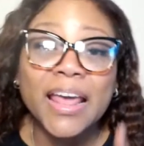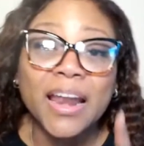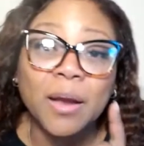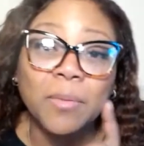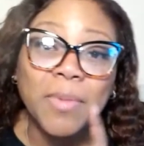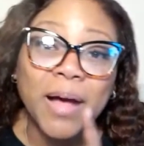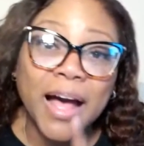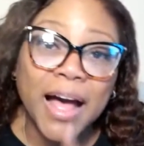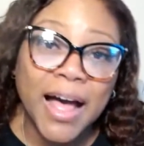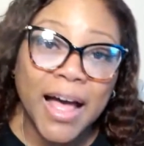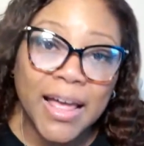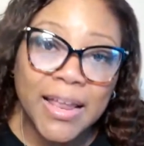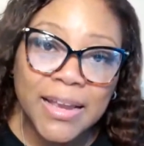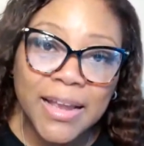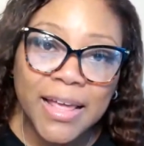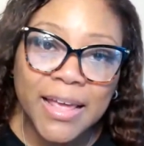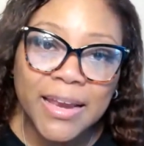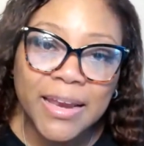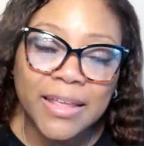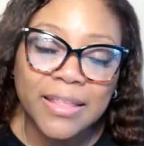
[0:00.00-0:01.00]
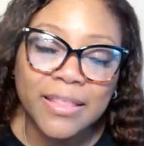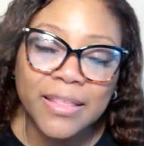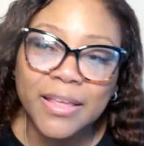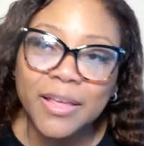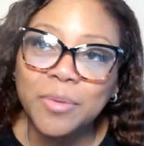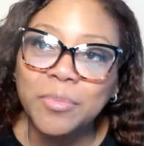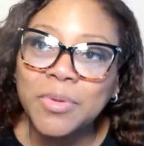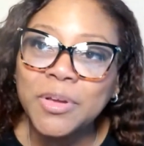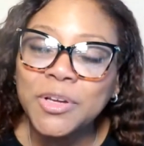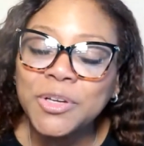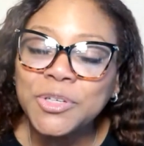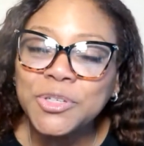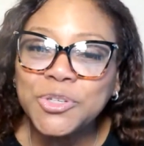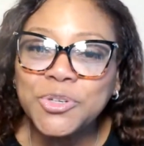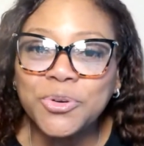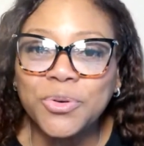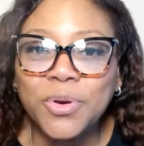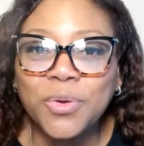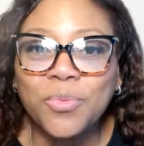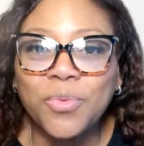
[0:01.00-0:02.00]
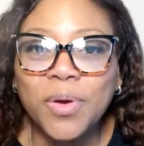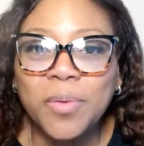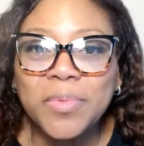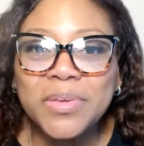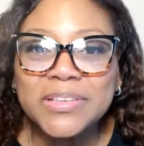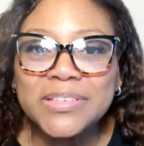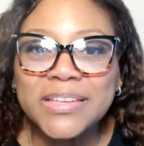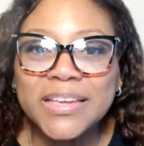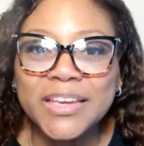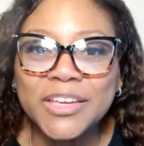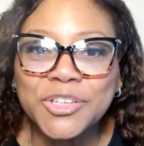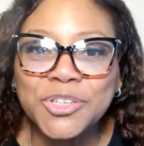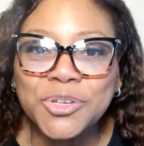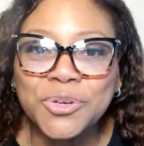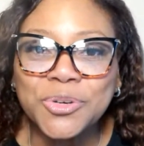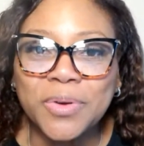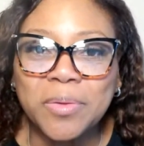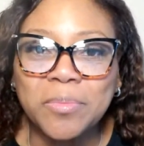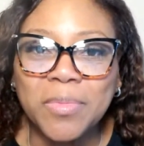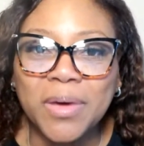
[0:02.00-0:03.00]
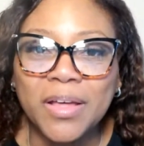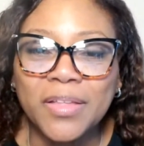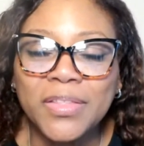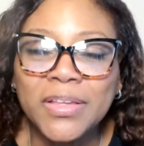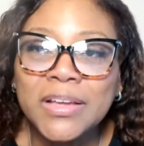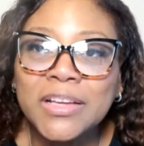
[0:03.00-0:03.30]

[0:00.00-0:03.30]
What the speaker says: I'm highlighting them during Women's History Month.